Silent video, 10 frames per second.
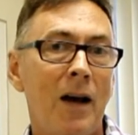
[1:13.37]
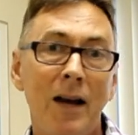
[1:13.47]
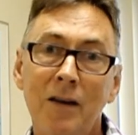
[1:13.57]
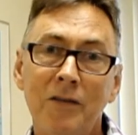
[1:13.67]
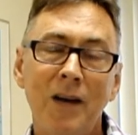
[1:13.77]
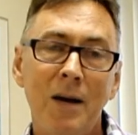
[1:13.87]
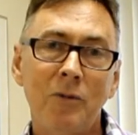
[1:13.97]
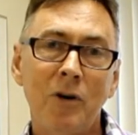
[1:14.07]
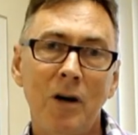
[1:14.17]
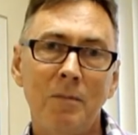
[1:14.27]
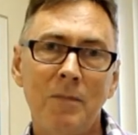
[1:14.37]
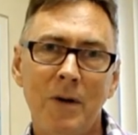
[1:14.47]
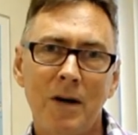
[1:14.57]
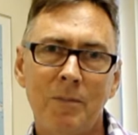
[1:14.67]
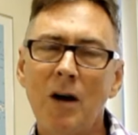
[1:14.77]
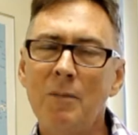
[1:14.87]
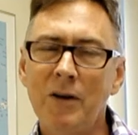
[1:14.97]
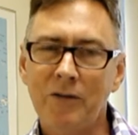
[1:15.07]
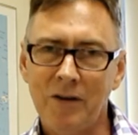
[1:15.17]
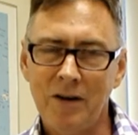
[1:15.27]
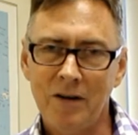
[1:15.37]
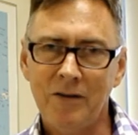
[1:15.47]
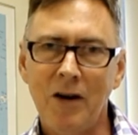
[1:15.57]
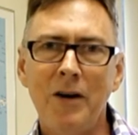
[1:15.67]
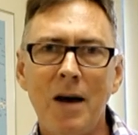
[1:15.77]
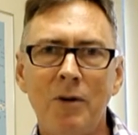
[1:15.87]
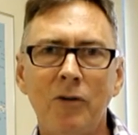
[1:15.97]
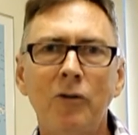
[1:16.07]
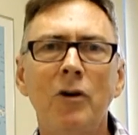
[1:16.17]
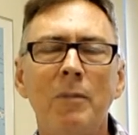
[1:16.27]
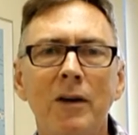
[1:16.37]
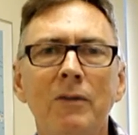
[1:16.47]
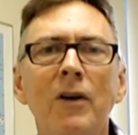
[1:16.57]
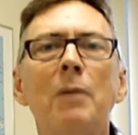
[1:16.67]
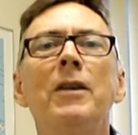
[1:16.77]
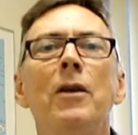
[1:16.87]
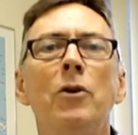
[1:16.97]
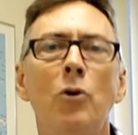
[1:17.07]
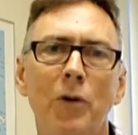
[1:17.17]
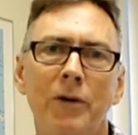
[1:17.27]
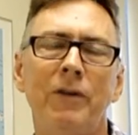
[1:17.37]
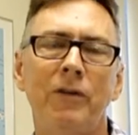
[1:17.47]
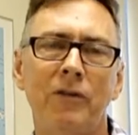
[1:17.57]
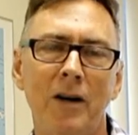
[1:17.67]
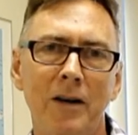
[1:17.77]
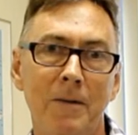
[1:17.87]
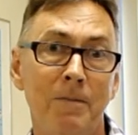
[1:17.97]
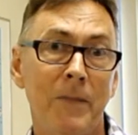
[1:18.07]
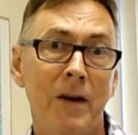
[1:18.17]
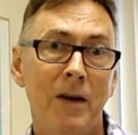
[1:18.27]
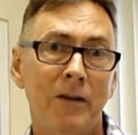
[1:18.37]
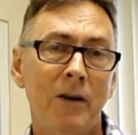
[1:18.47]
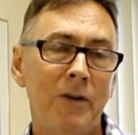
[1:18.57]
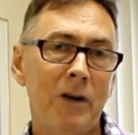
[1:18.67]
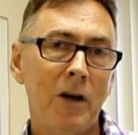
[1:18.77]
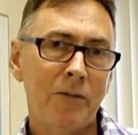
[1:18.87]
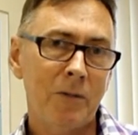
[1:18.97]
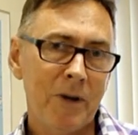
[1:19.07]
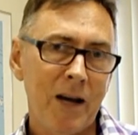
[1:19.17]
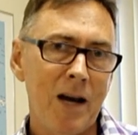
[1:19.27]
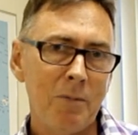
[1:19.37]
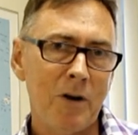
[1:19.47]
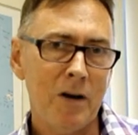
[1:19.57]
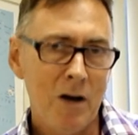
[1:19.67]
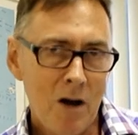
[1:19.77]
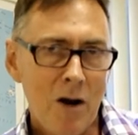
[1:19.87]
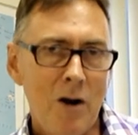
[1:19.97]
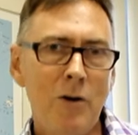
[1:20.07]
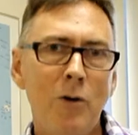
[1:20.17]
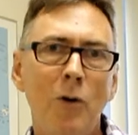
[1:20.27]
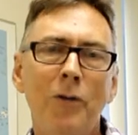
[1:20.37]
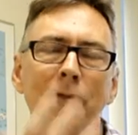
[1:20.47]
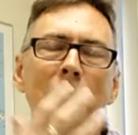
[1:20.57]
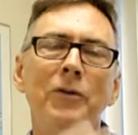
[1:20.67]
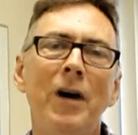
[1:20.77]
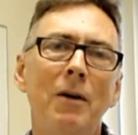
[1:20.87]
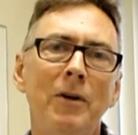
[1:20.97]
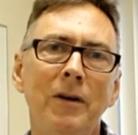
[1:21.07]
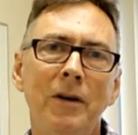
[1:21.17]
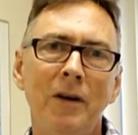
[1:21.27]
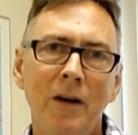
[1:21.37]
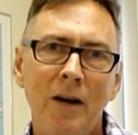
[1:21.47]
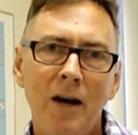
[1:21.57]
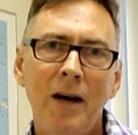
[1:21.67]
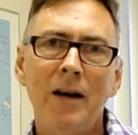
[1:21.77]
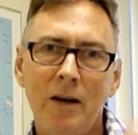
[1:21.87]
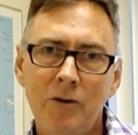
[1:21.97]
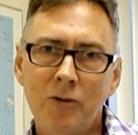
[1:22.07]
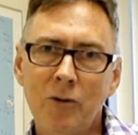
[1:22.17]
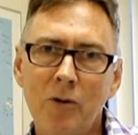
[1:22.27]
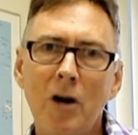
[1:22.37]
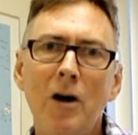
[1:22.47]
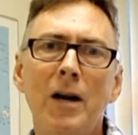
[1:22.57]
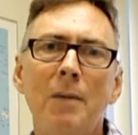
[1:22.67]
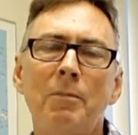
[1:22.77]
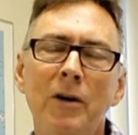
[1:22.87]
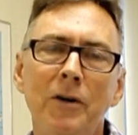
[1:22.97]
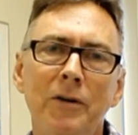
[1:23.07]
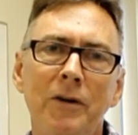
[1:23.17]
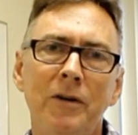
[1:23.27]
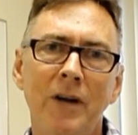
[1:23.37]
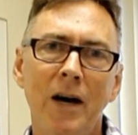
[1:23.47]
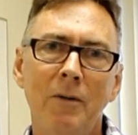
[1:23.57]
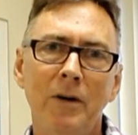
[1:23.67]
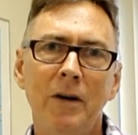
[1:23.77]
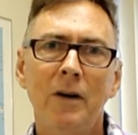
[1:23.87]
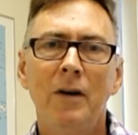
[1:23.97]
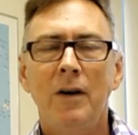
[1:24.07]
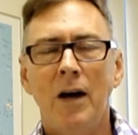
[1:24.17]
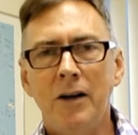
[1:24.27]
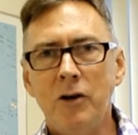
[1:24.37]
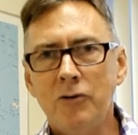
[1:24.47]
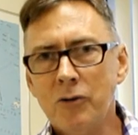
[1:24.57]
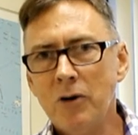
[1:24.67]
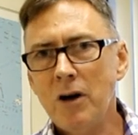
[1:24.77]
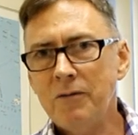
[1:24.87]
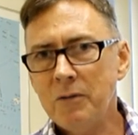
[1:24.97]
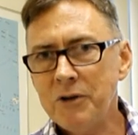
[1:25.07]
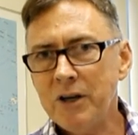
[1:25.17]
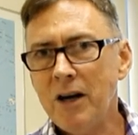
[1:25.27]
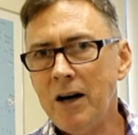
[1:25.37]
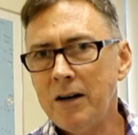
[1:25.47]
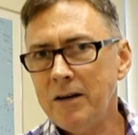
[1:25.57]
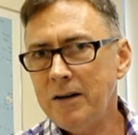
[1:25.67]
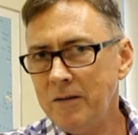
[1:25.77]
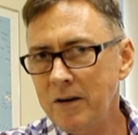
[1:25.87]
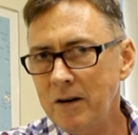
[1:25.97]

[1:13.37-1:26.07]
and at the same time Prime Minister Tony Abbott is talking about developing the north of Australia. So if you go from Canberra north through Darwin and draw a line up beyond Darwin, and you draw a line from Jakarta